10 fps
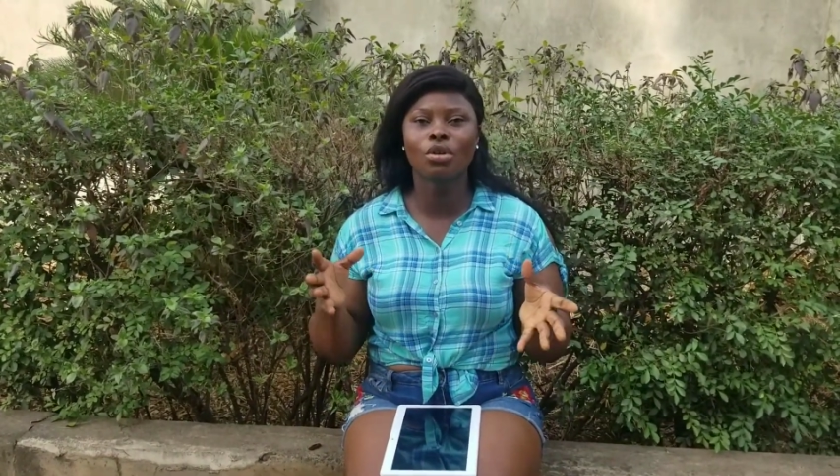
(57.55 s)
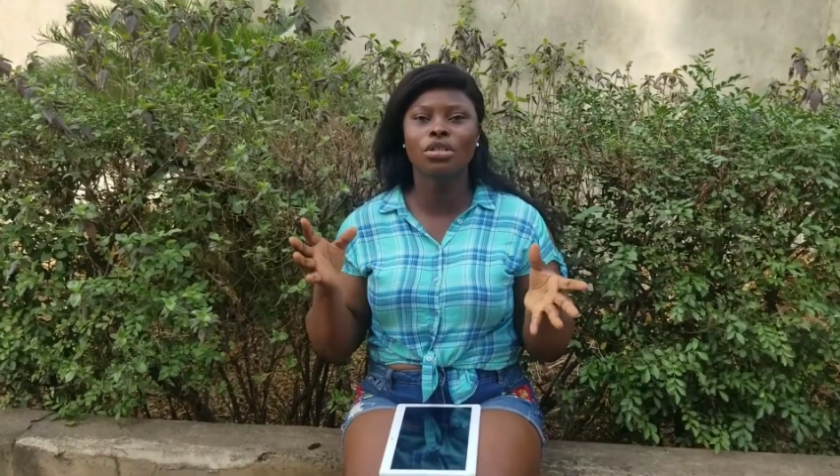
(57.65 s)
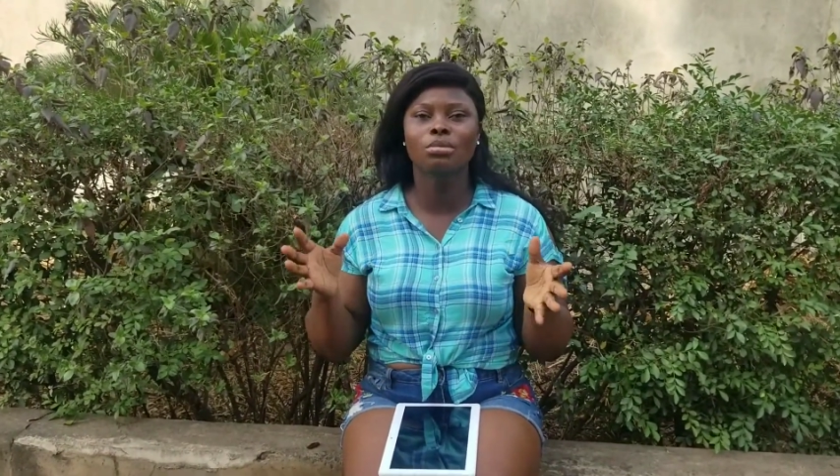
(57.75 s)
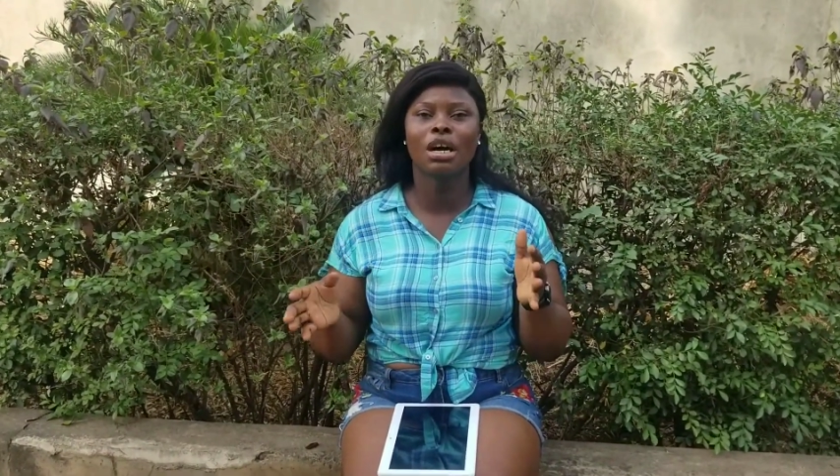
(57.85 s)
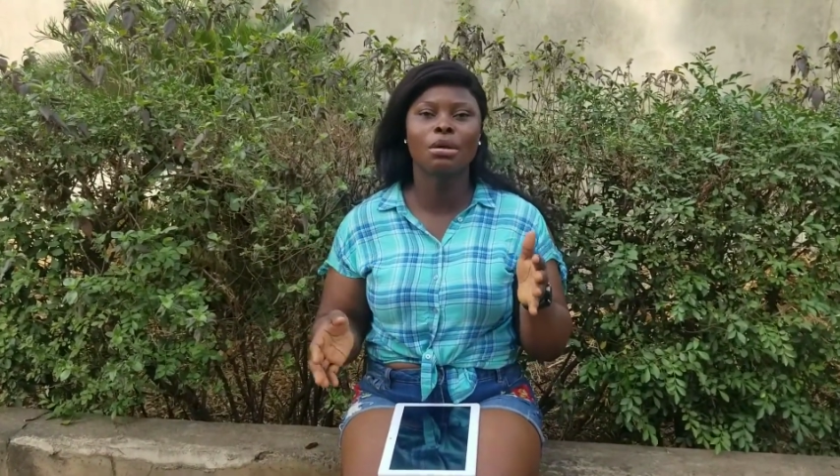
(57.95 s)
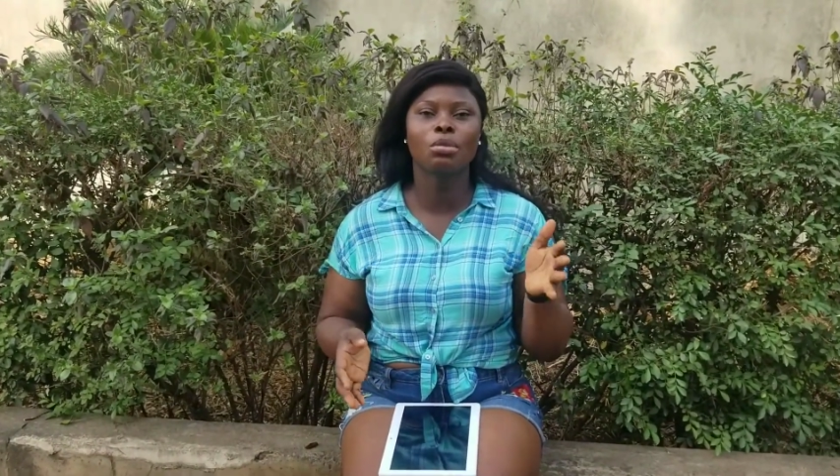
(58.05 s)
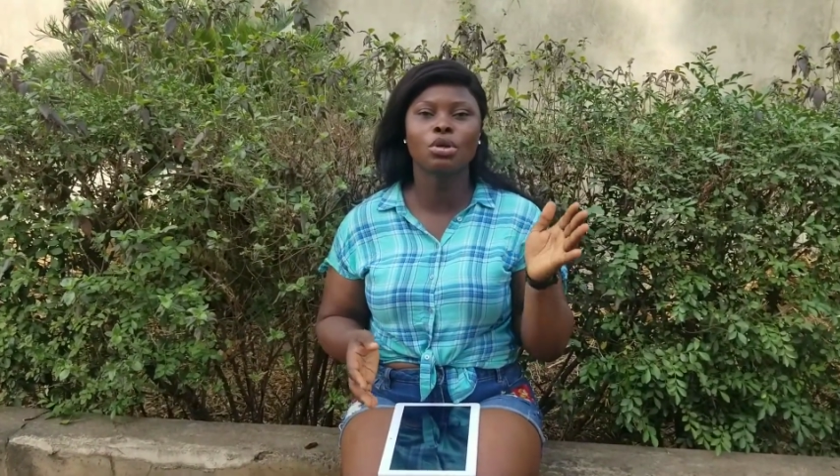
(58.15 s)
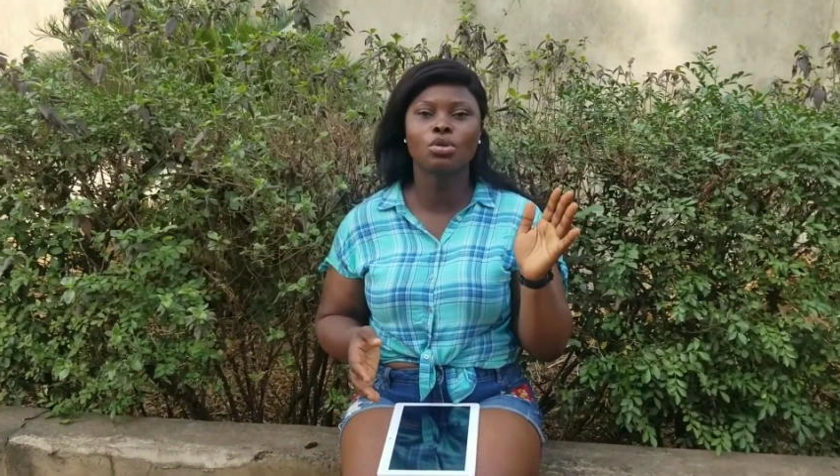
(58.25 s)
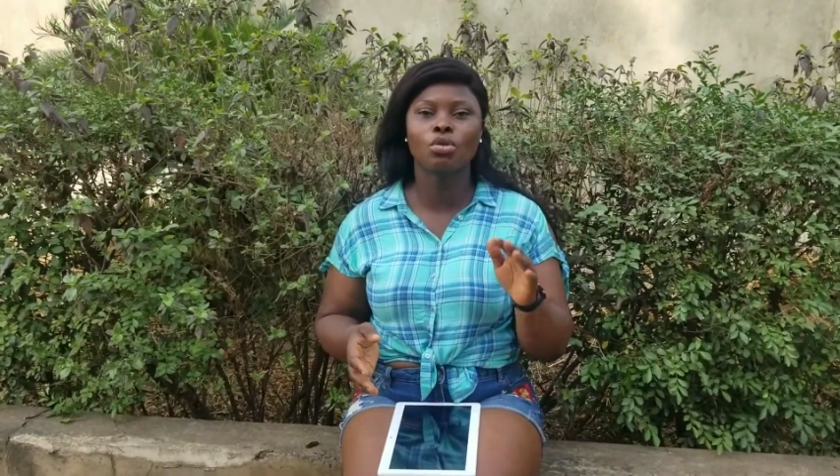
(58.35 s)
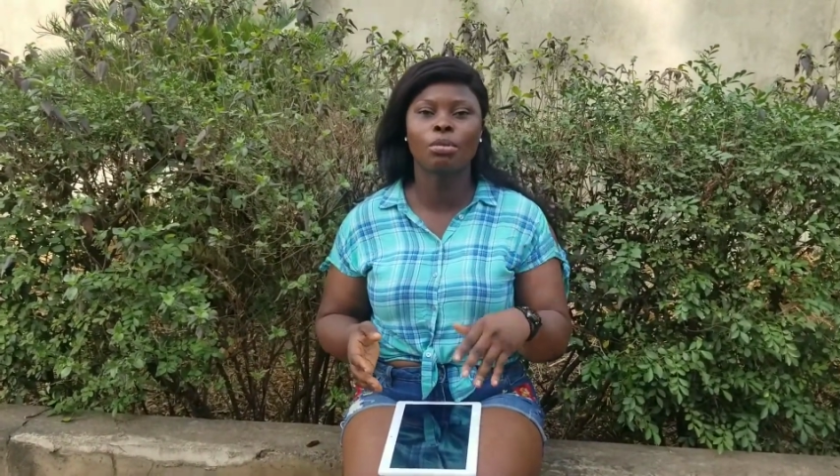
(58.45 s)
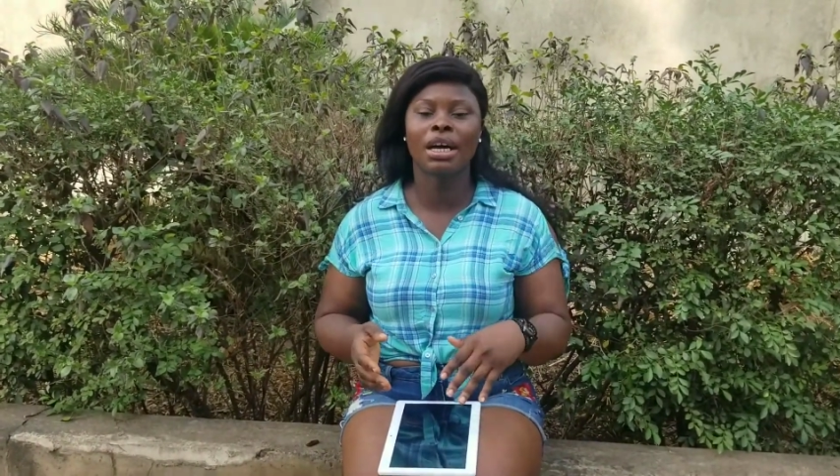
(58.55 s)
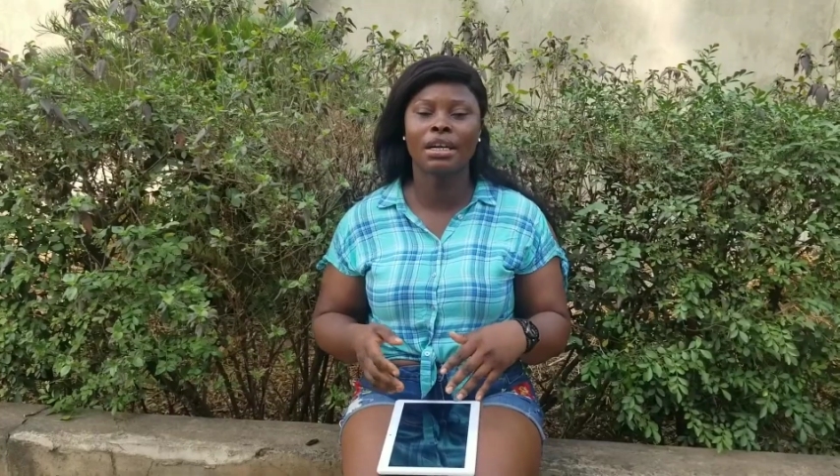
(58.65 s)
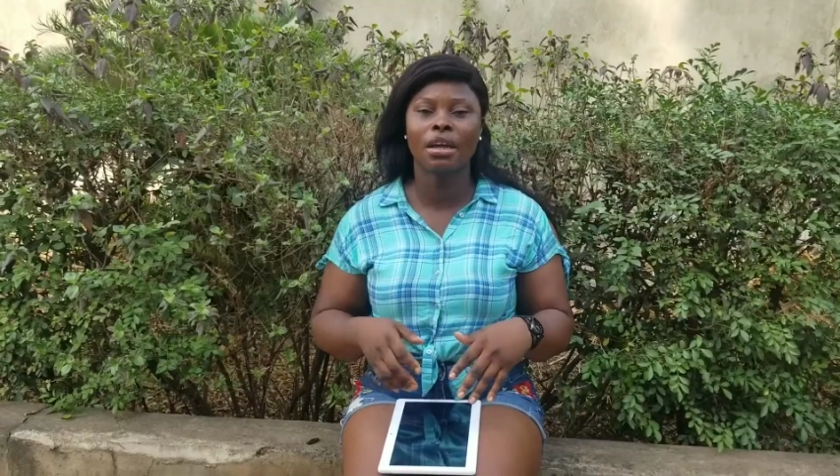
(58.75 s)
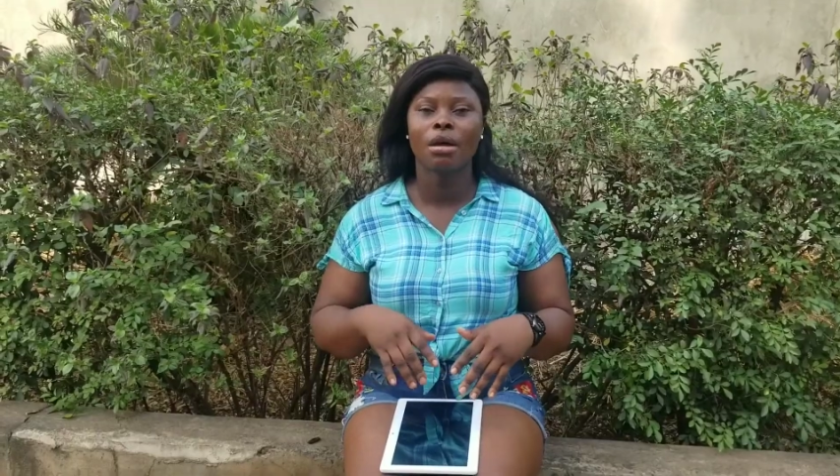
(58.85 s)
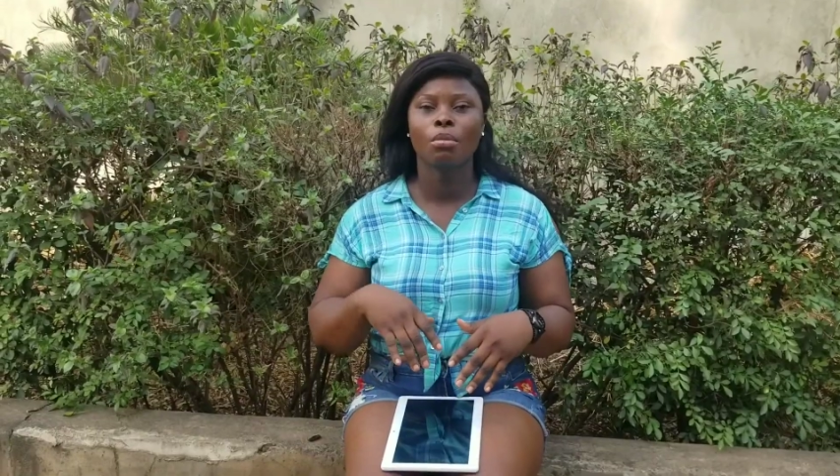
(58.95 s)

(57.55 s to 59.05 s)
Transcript: both man, both woman,